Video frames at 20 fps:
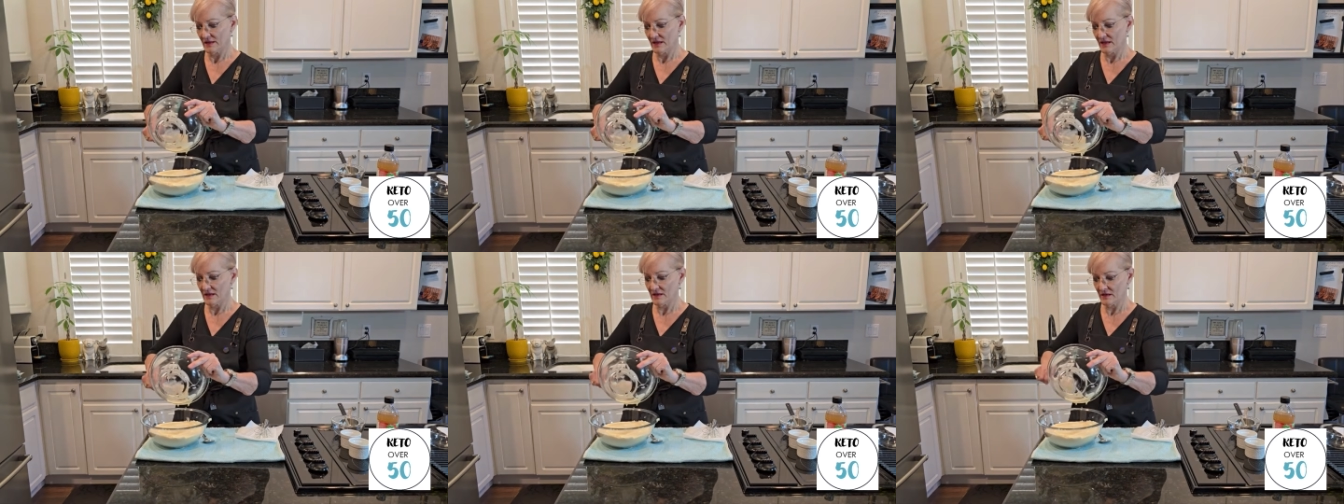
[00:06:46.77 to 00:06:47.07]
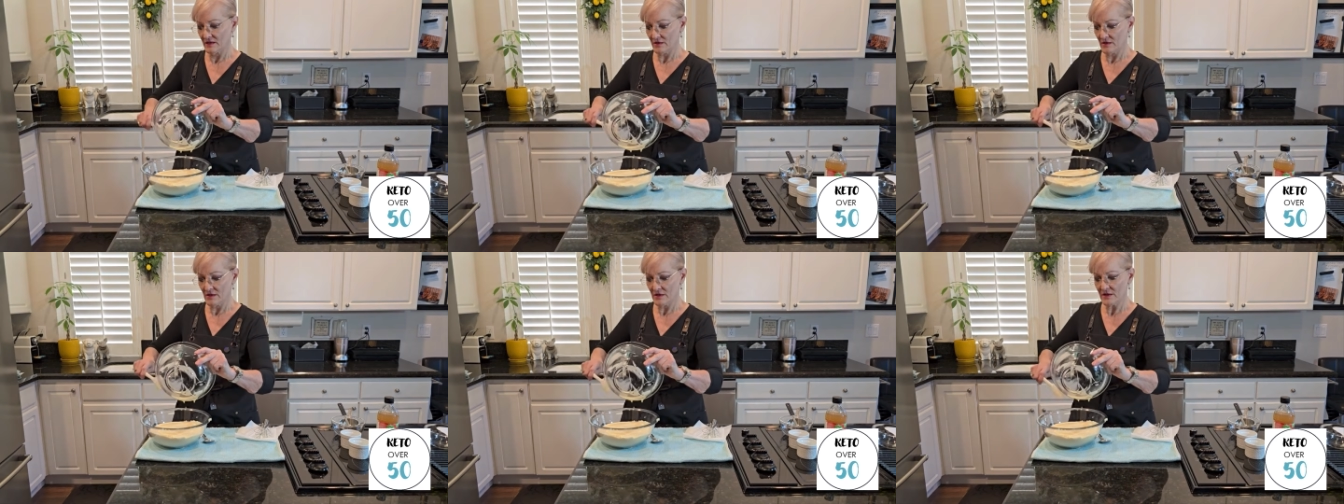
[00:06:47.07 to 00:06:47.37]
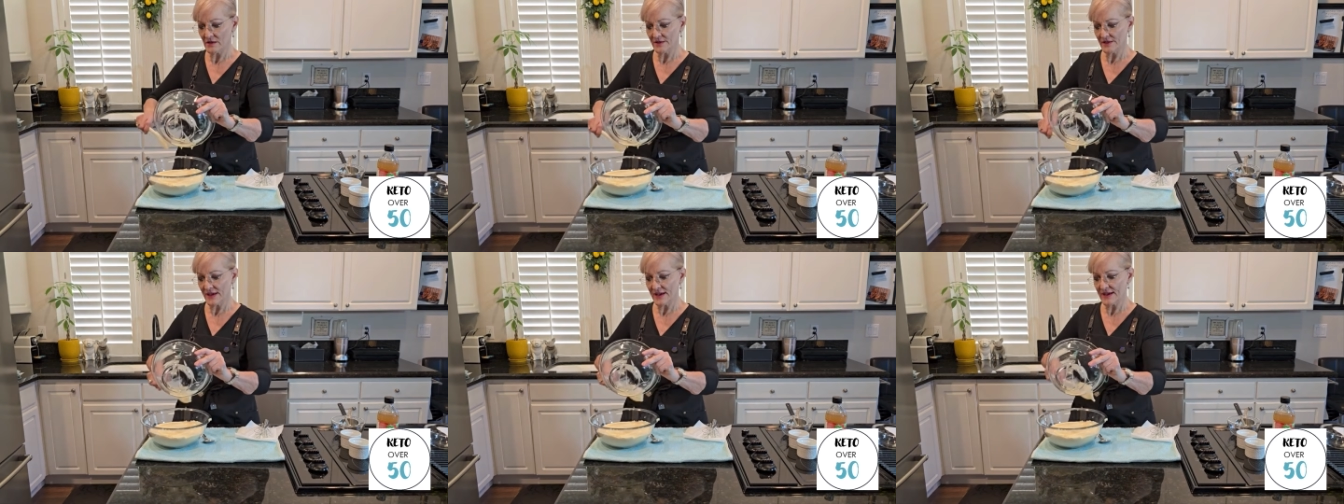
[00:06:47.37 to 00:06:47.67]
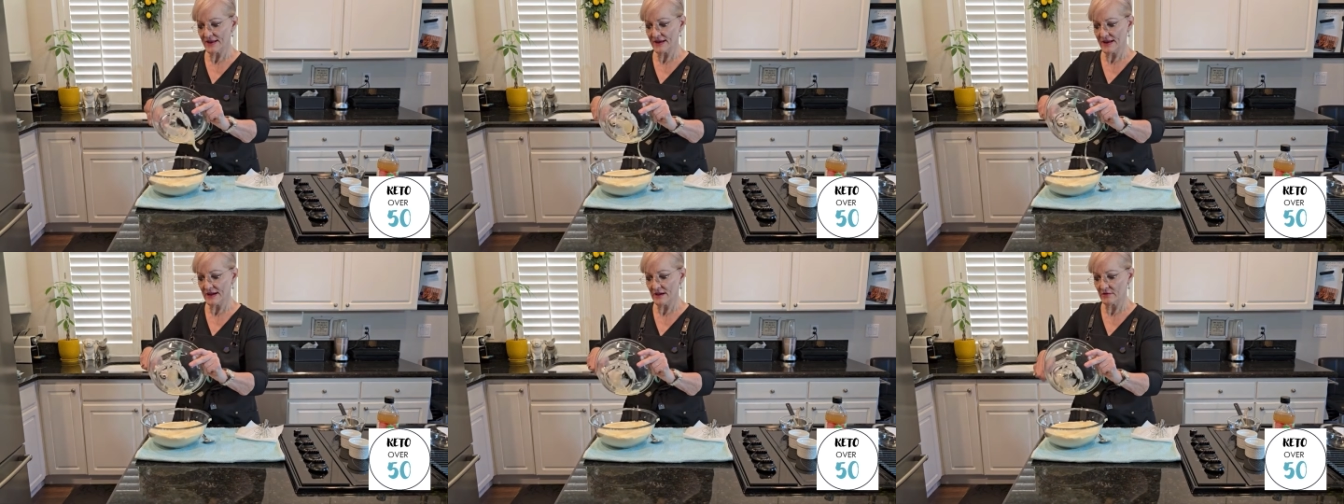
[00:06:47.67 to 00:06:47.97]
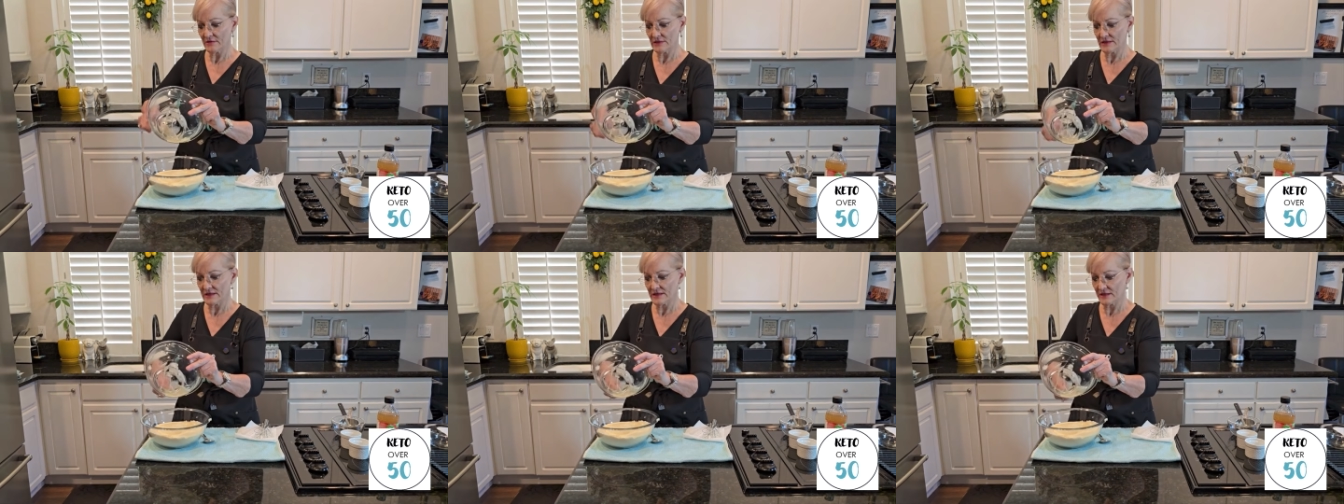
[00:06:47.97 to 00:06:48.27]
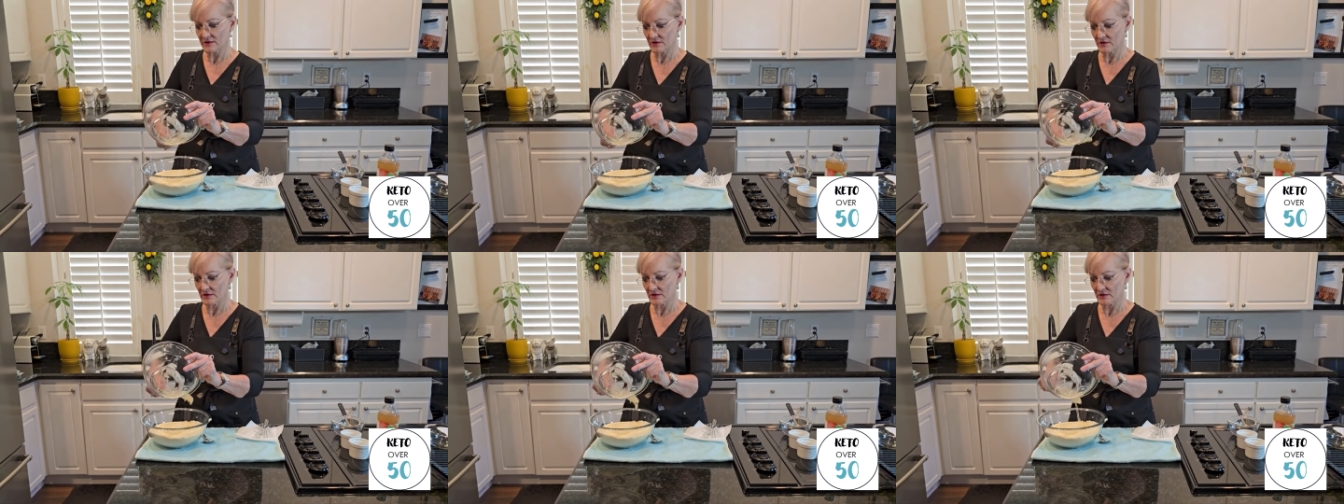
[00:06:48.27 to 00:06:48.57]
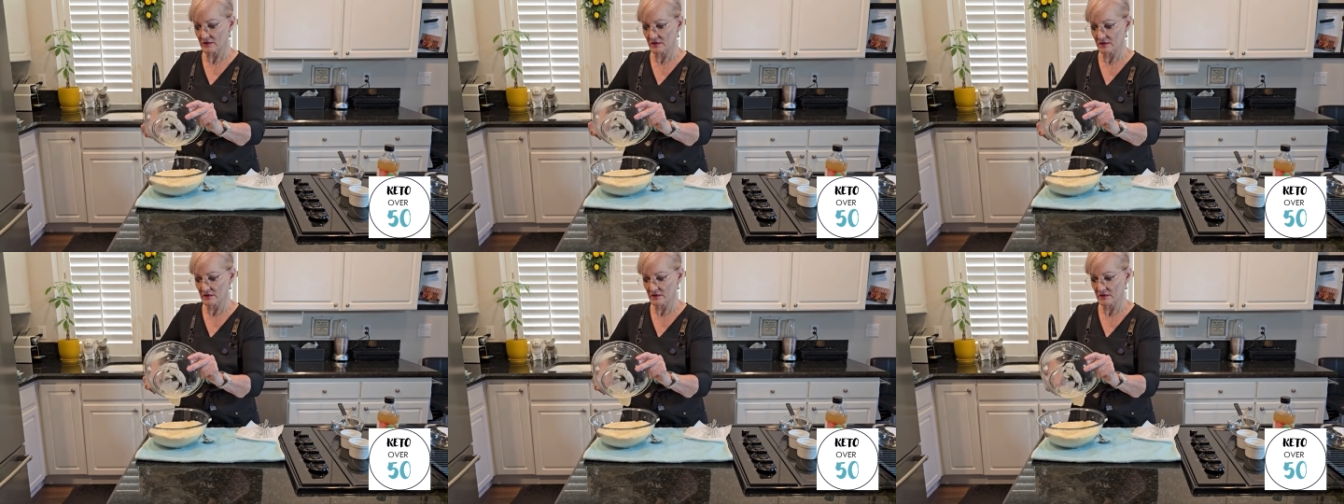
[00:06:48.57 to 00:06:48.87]
Edit all that out
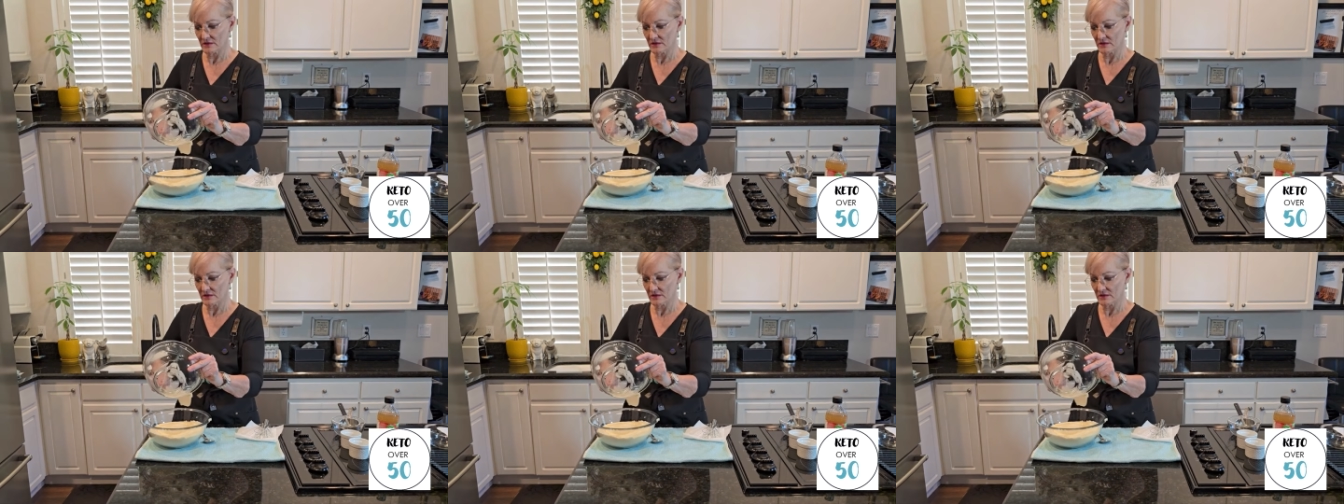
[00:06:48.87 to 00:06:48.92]
later.